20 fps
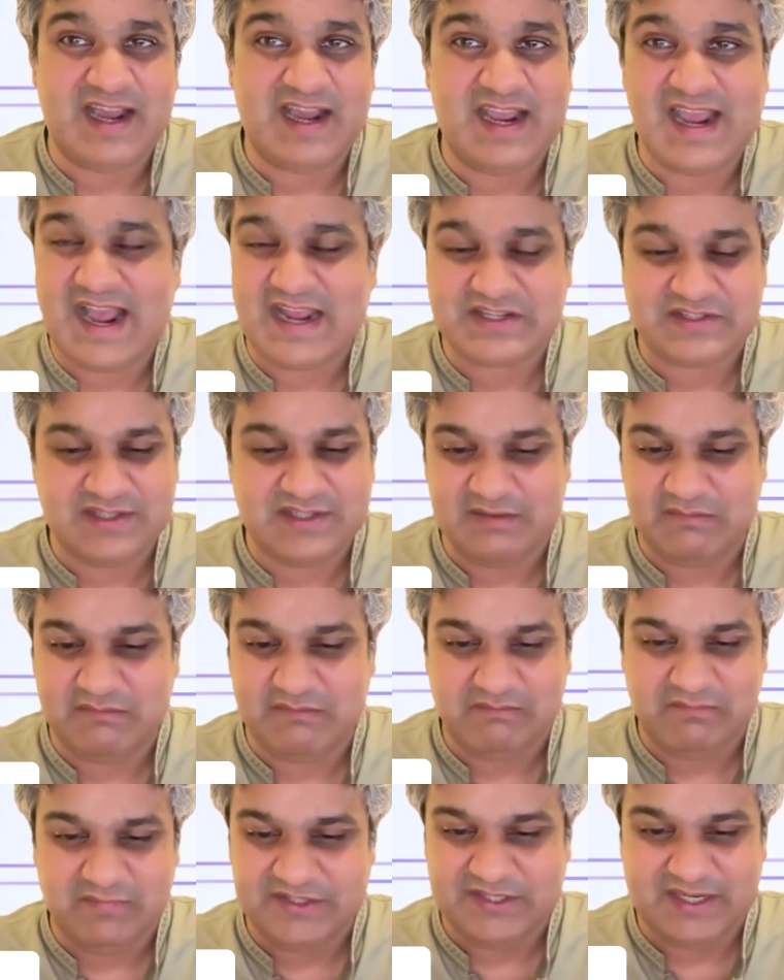I ask
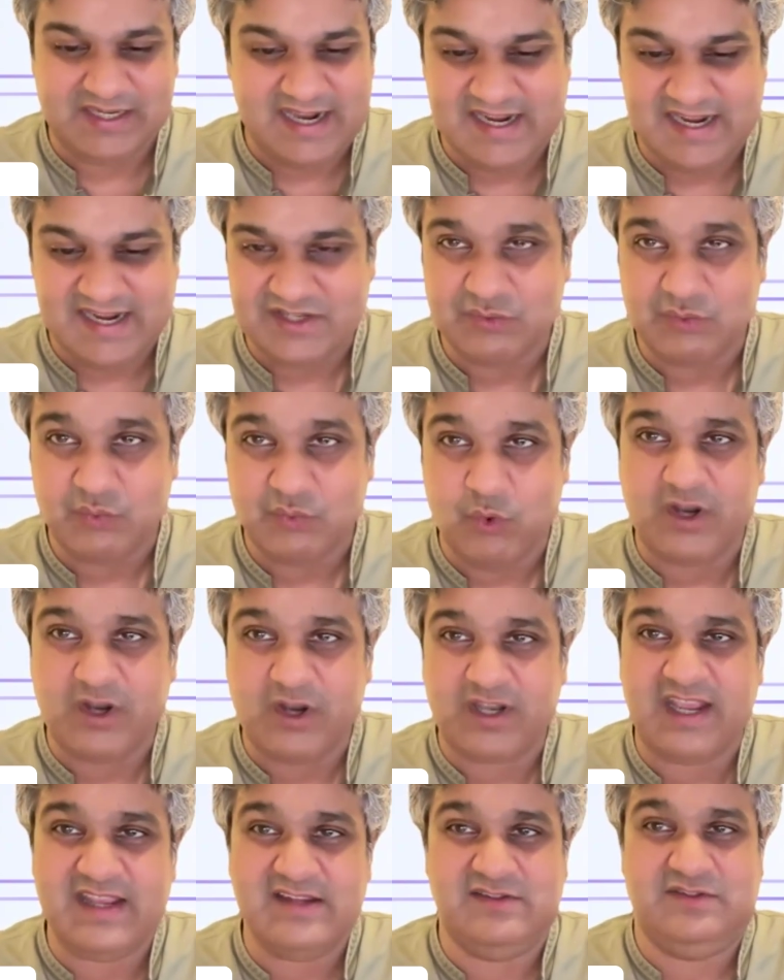them, listen, guys, what
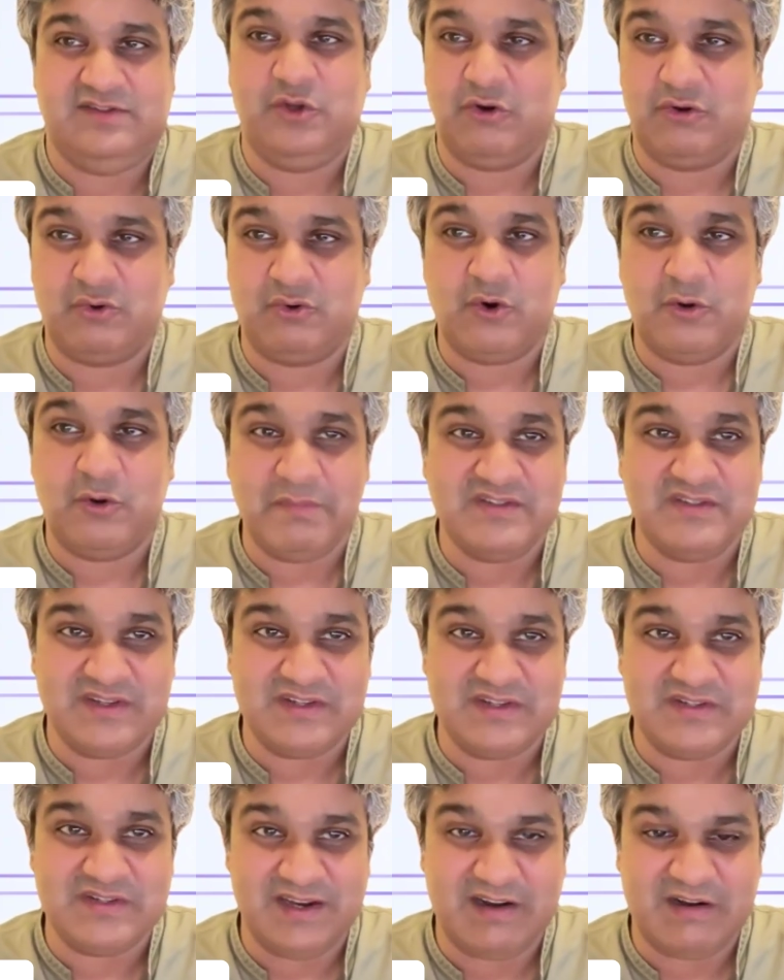is your core
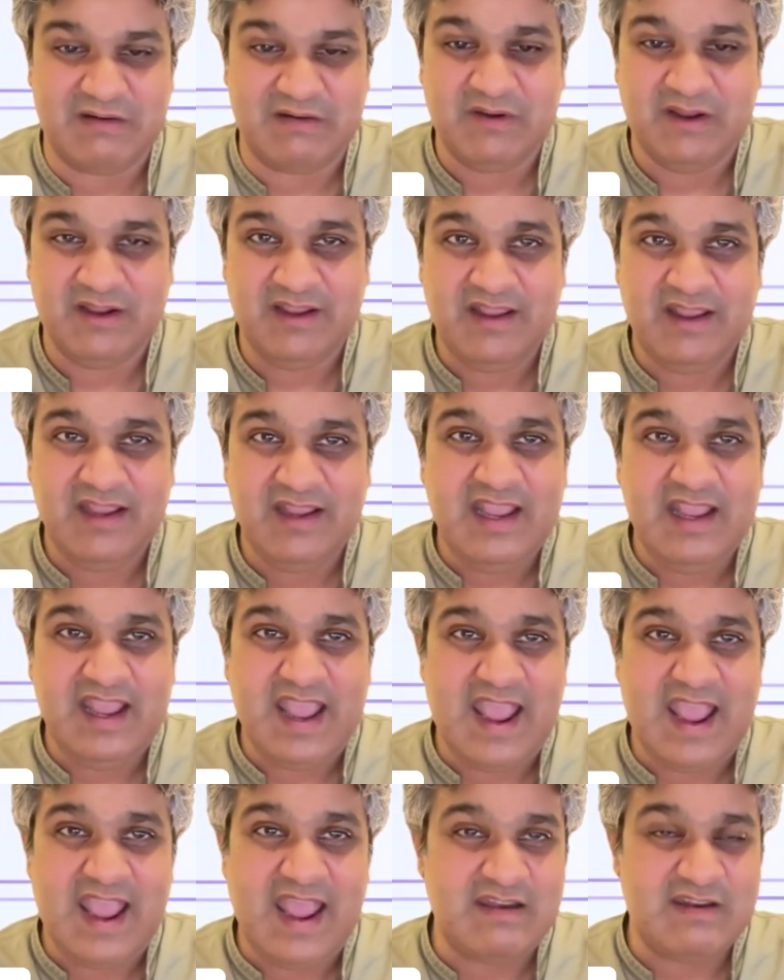business here?
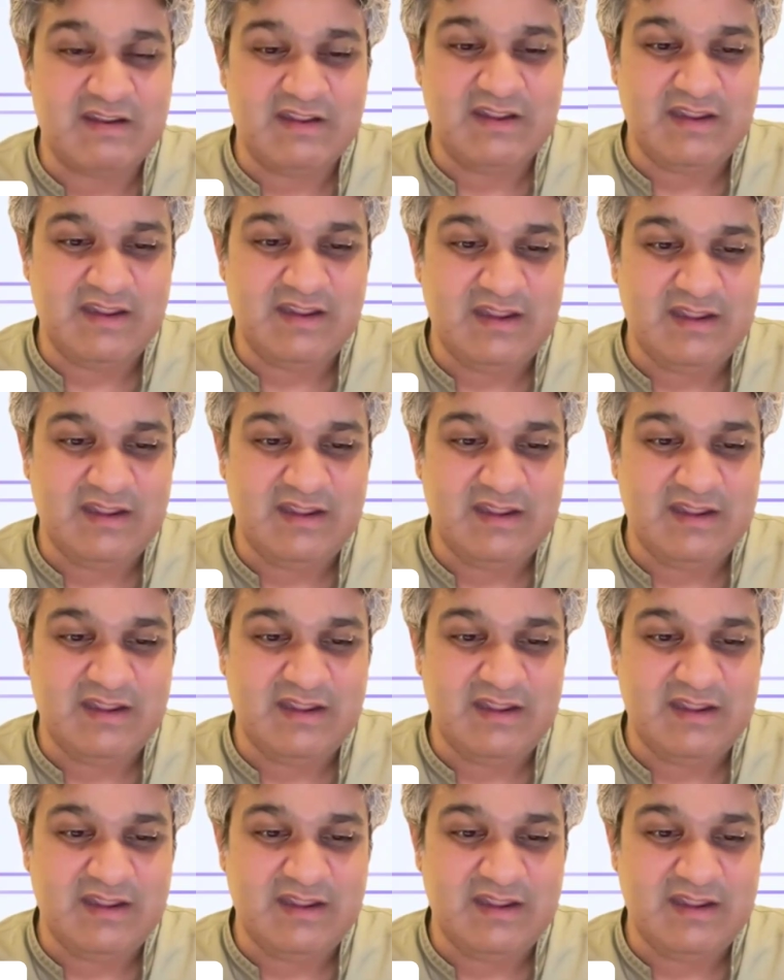And